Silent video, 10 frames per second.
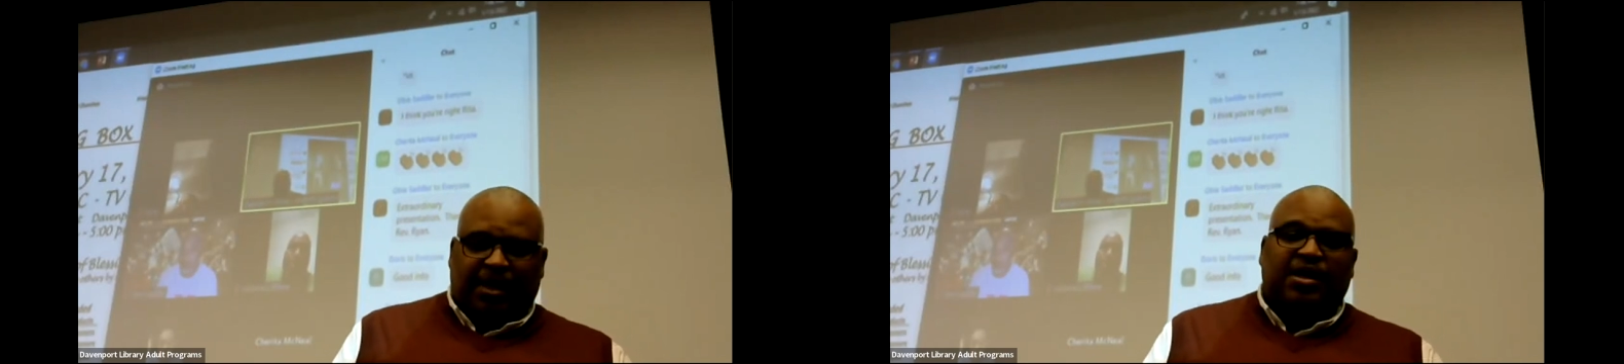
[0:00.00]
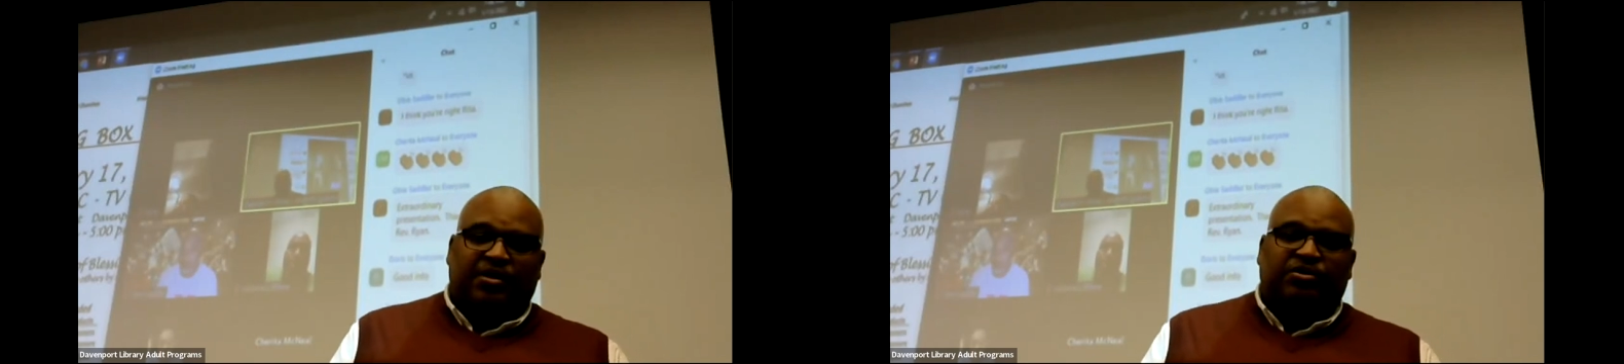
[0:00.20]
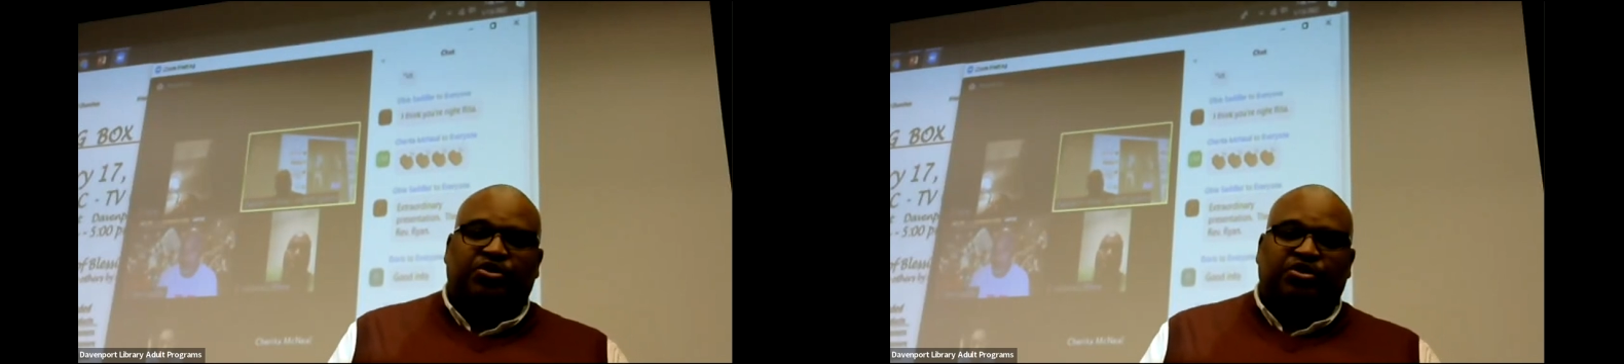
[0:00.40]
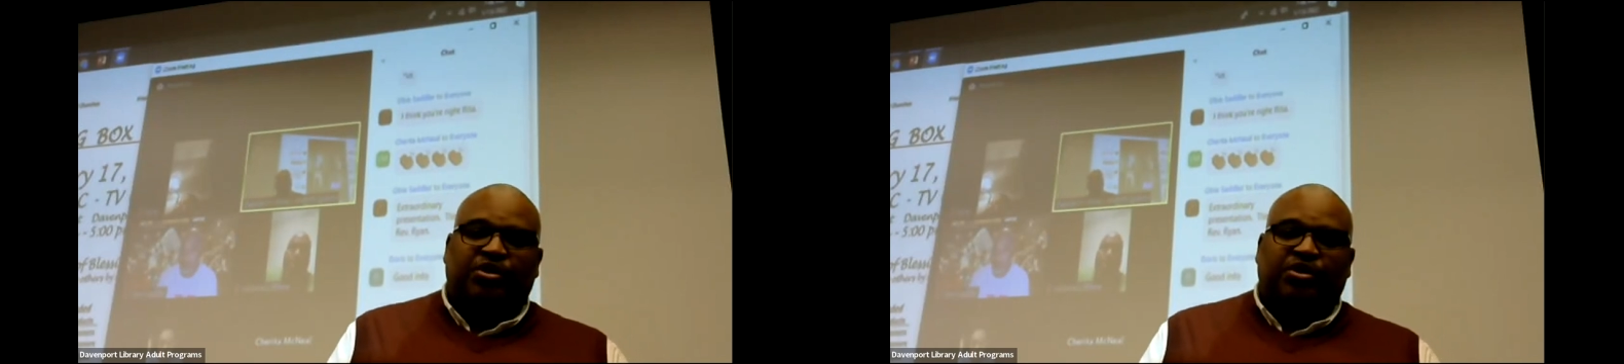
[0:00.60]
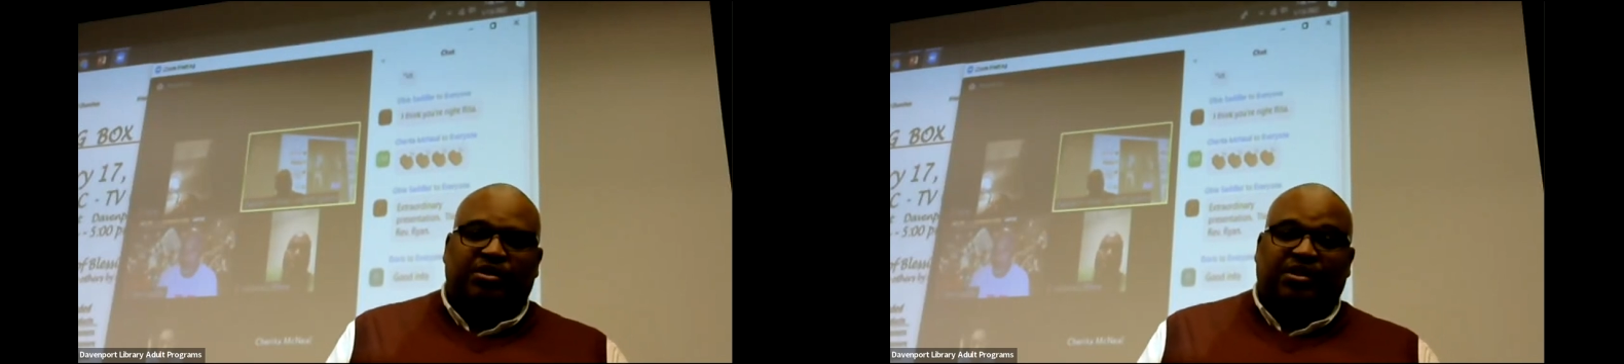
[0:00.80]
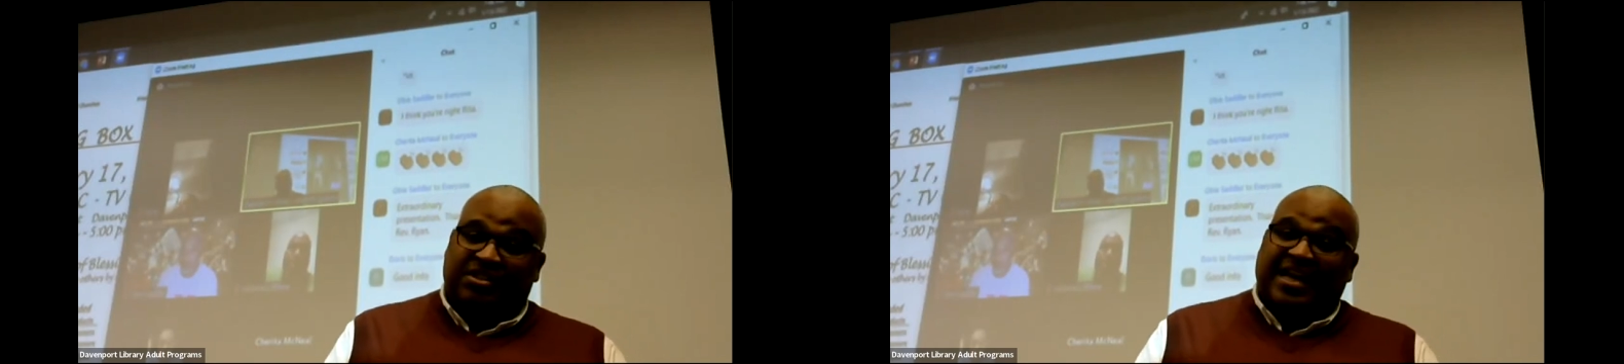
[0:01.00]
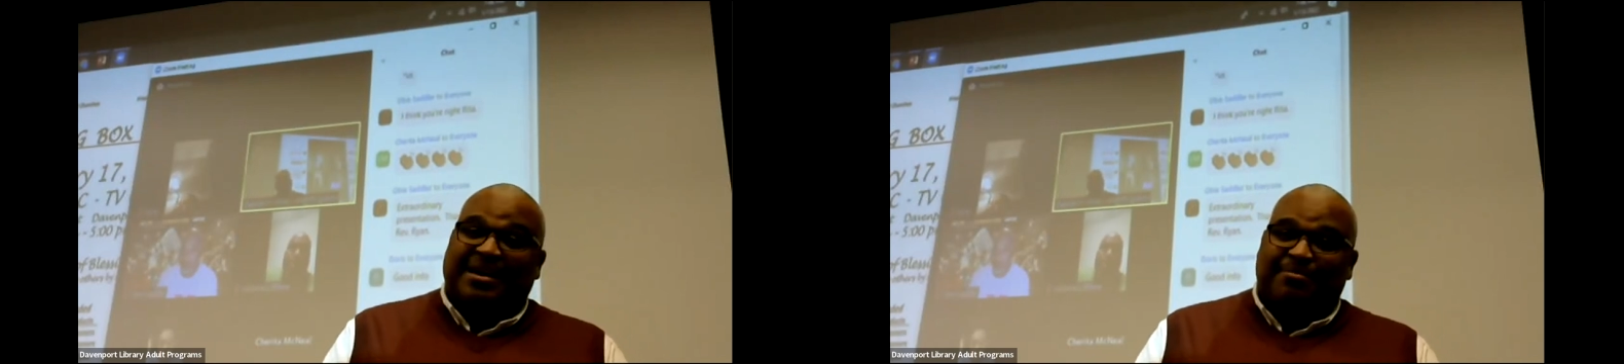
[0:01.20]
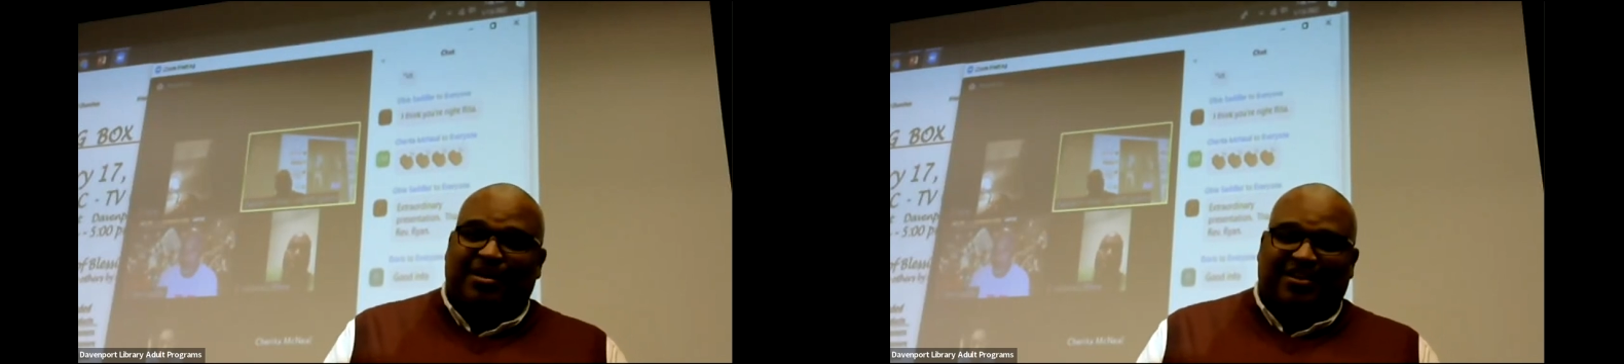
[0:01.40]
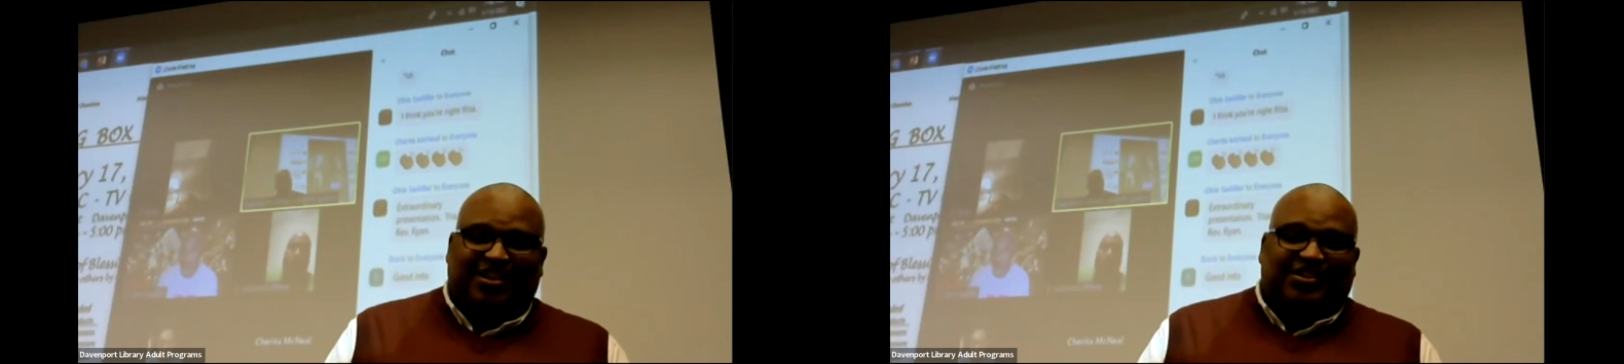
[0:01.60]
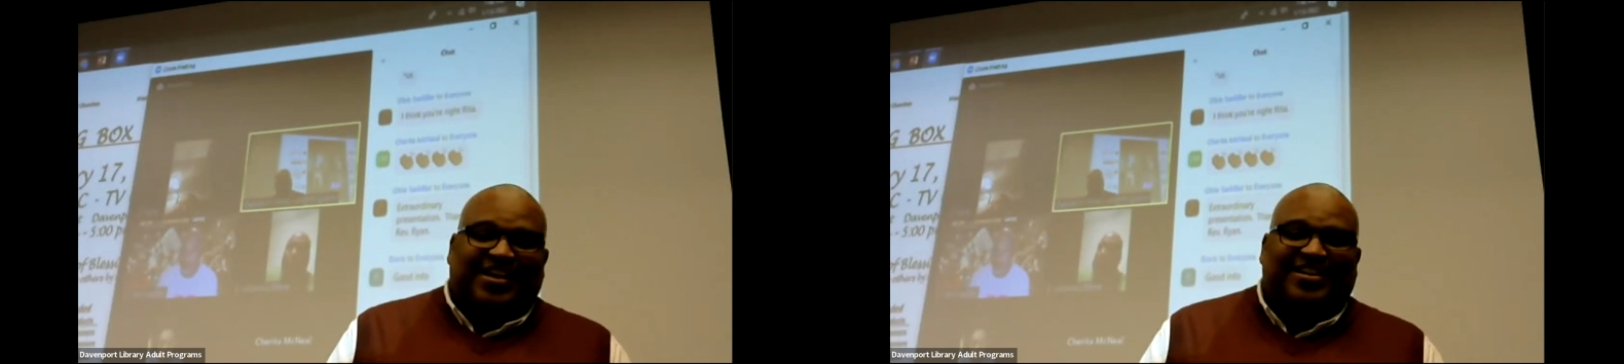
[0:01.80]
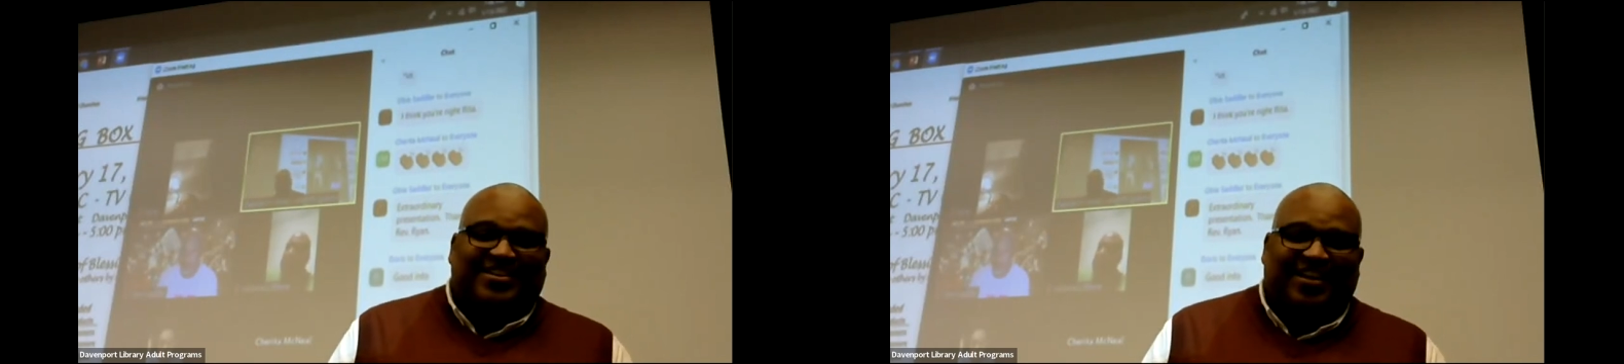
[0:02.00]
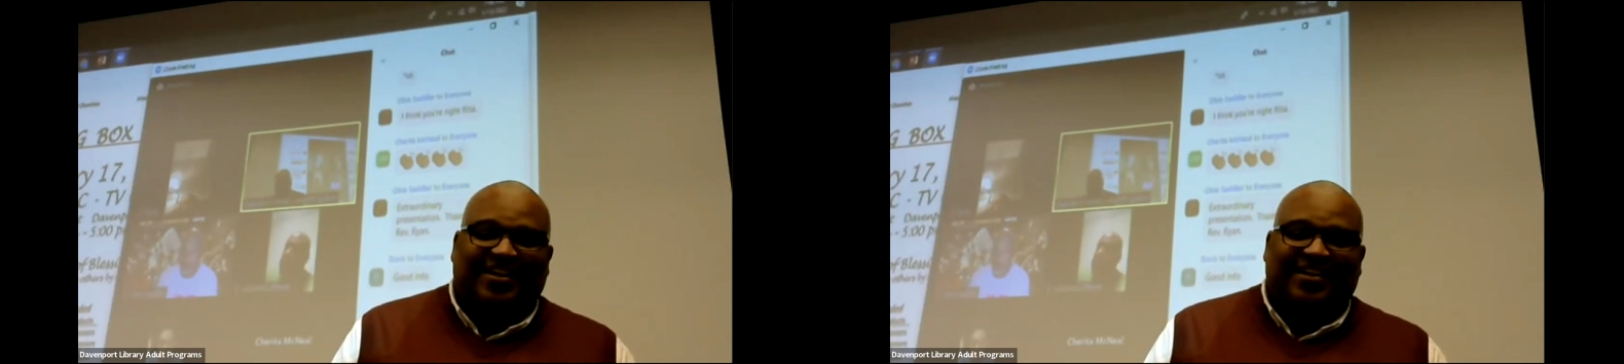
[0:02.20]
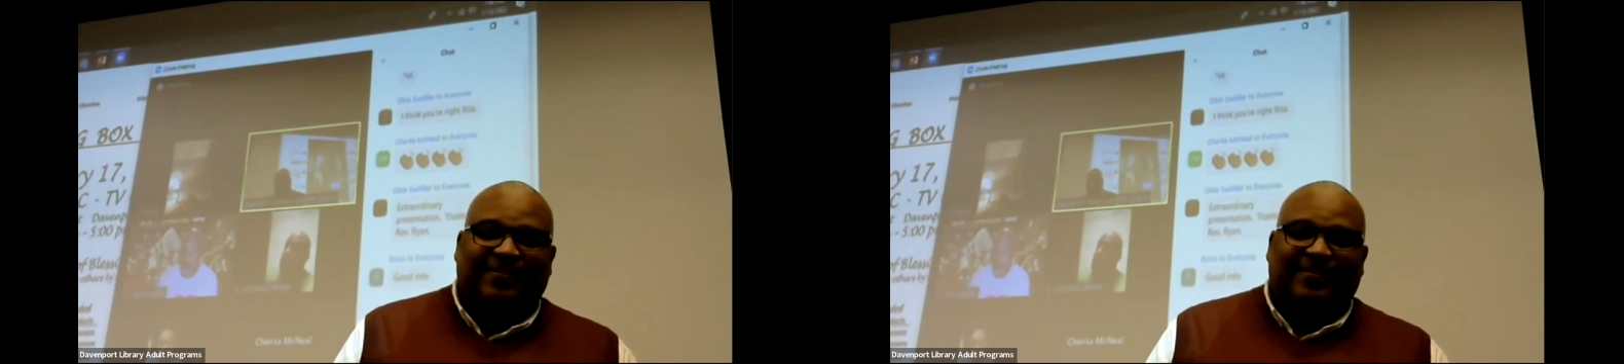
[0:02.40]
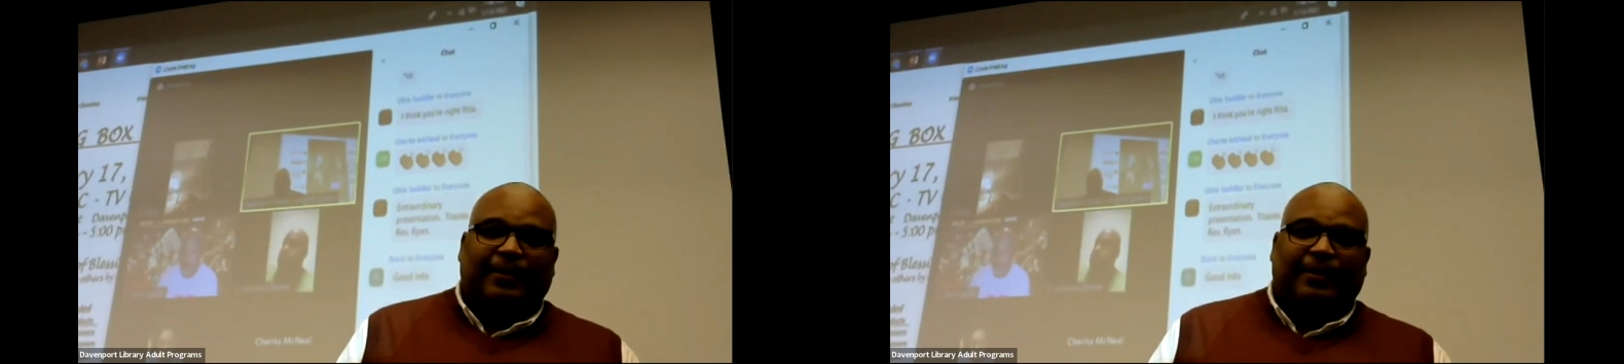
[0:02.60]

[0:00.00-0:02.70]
He understood the assignment, as they say today,